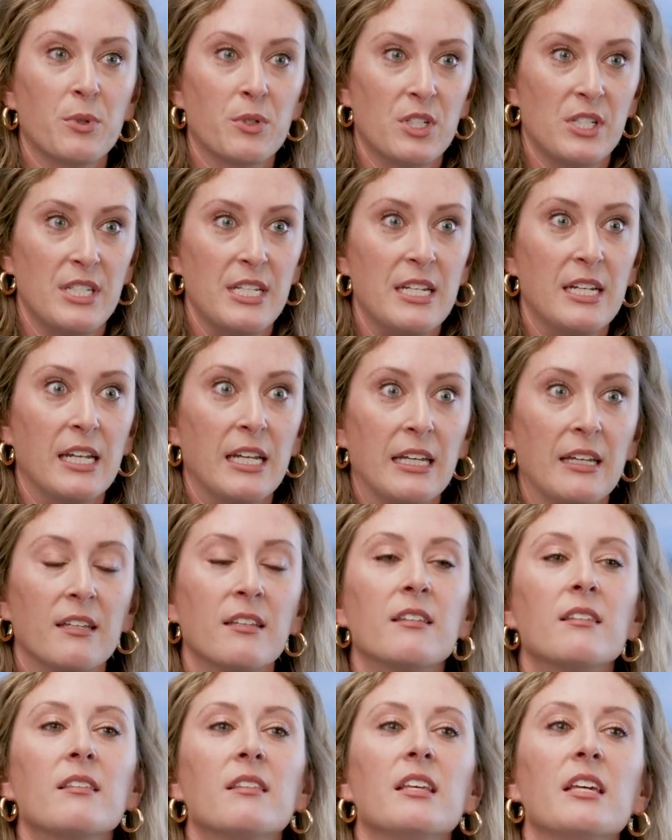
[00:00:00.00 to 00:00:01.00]
proceeding,
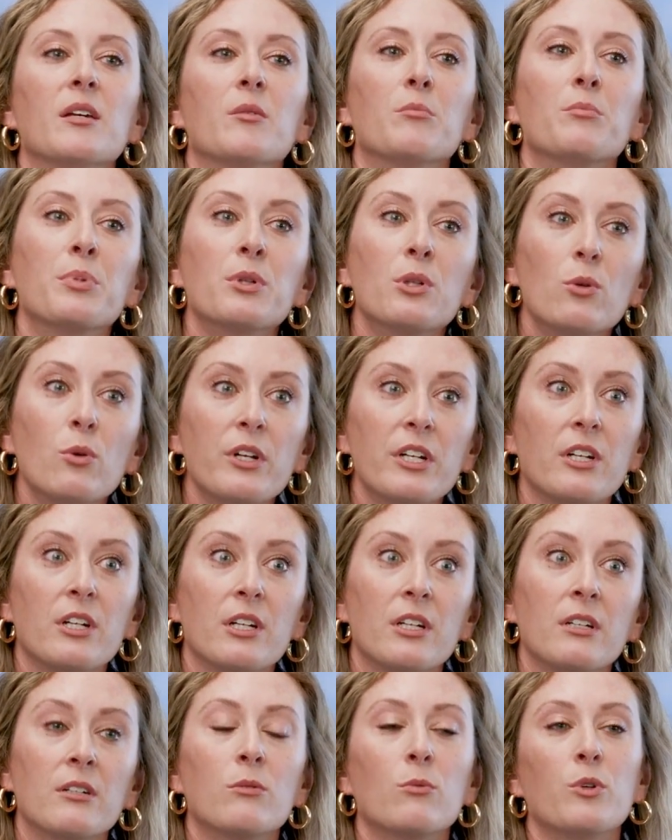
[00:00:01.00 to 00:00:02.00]
the
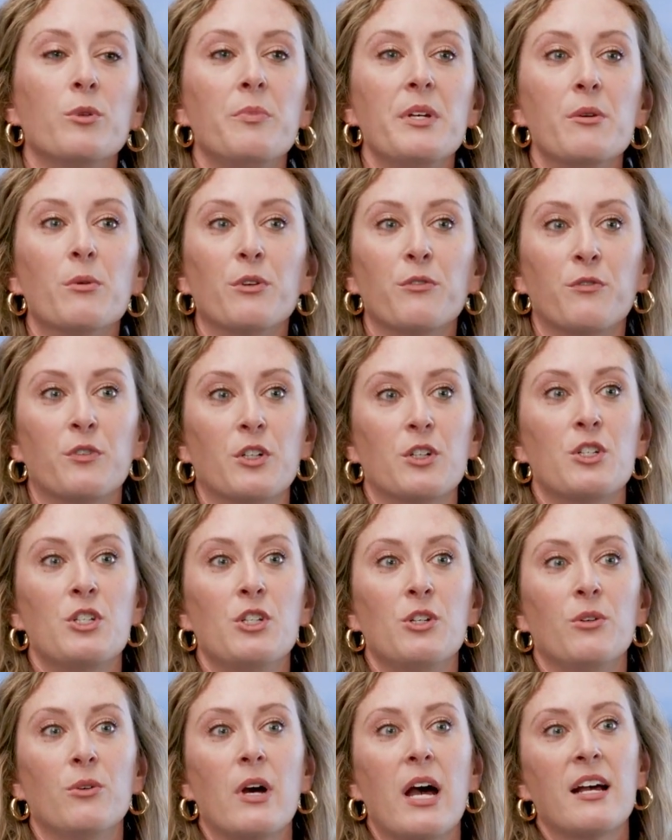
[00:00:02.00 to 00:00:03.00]
employer would be referred
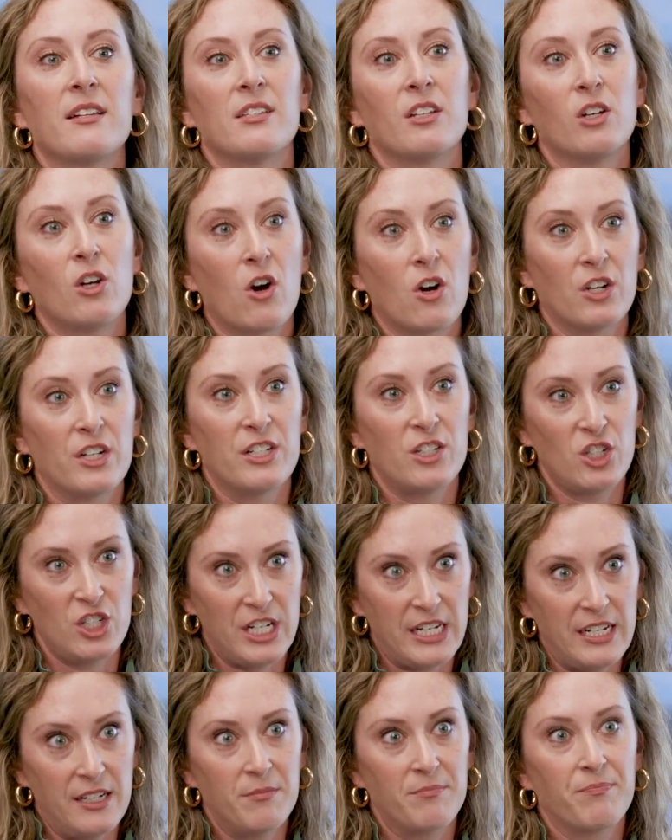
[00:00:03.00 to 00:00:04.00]
to as a
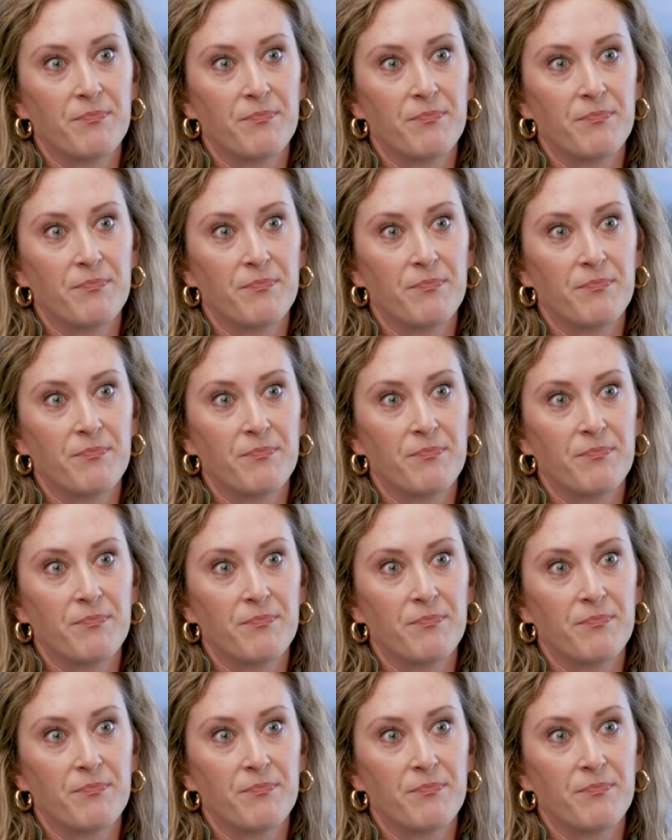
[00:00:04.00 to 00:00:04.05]
garnishee.